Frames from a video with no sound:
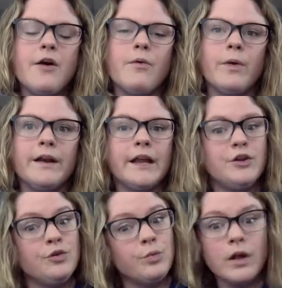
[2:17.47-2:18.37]
One day
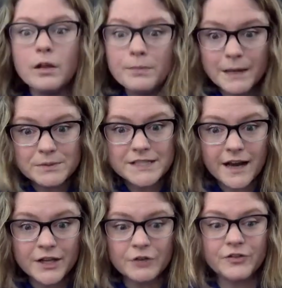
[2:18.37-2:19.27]
you will be able to
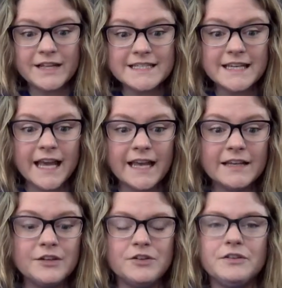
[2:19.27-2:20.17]
hug your friends
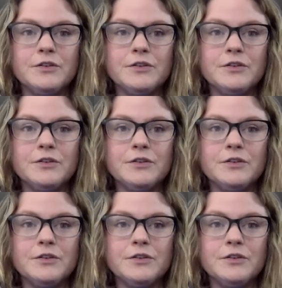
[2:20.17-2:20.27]
again.